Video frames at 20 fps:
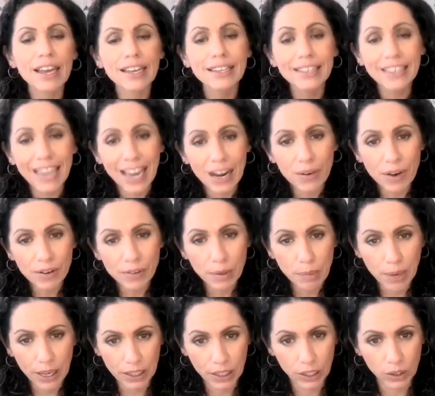Now
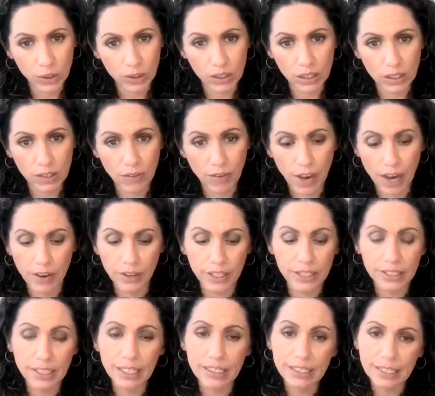everybody knows it's a
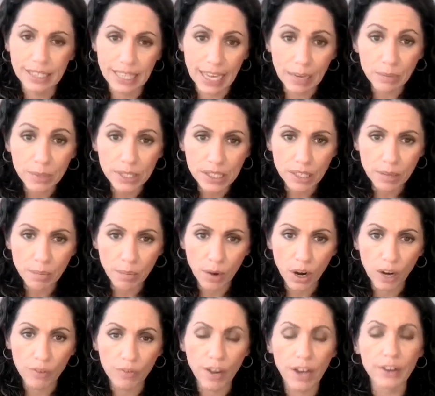virus. It's the
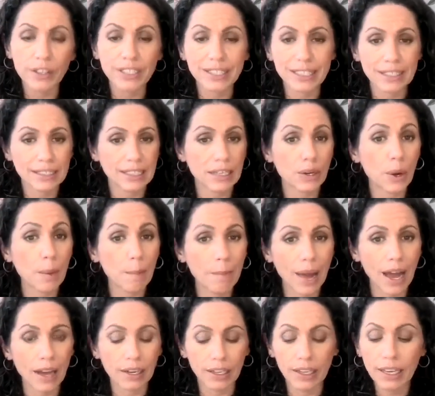Epstein-Barr virus that's in our
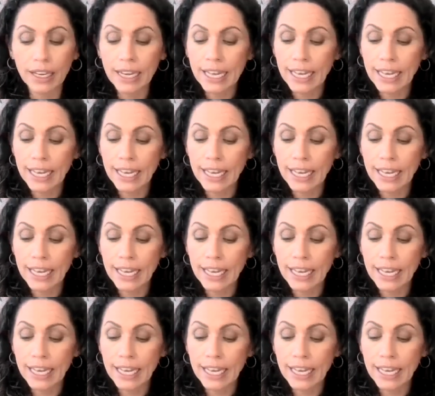body.